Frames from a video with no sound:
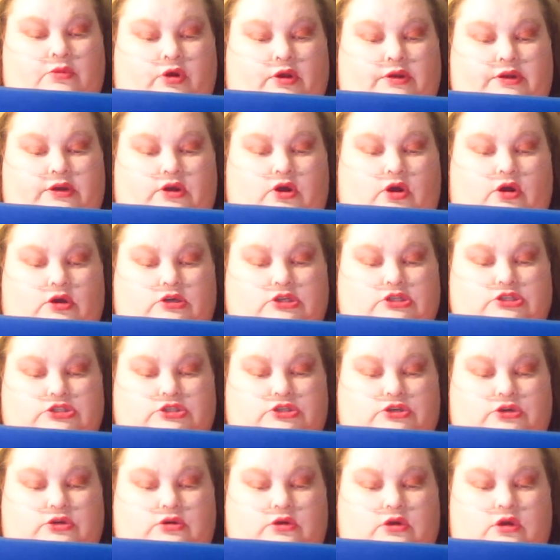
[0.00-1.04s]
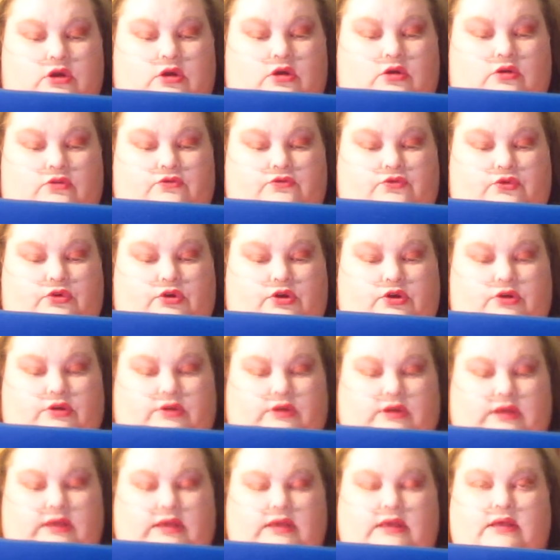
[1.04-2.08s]
Rhonda Karshner, for her
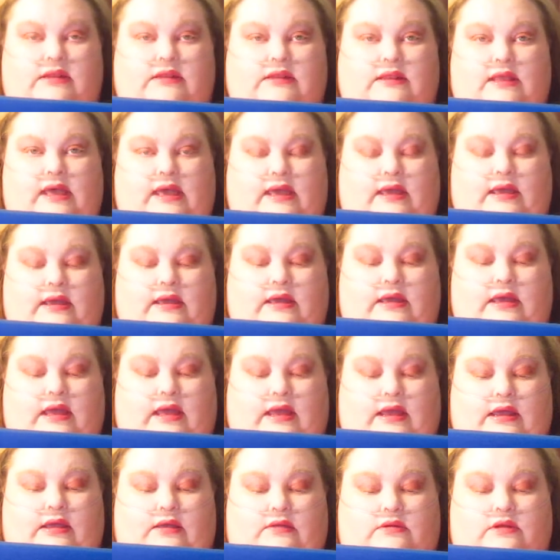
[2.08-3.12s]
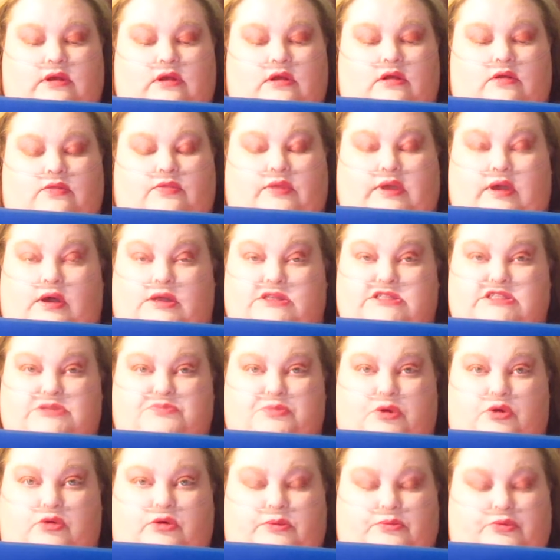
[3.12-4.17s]
knee and leg and the
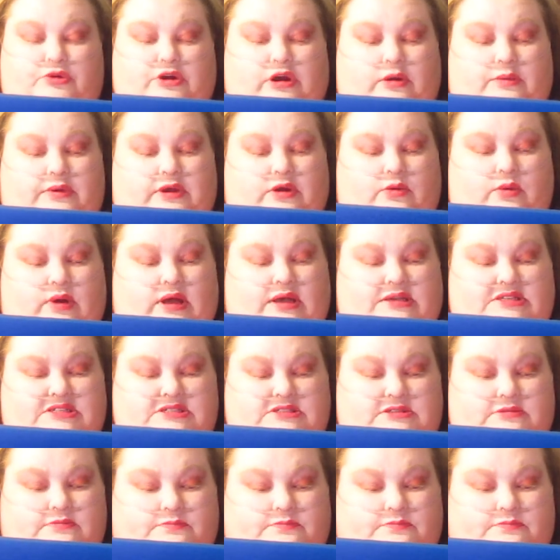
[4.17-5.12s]
unspoken prayer request.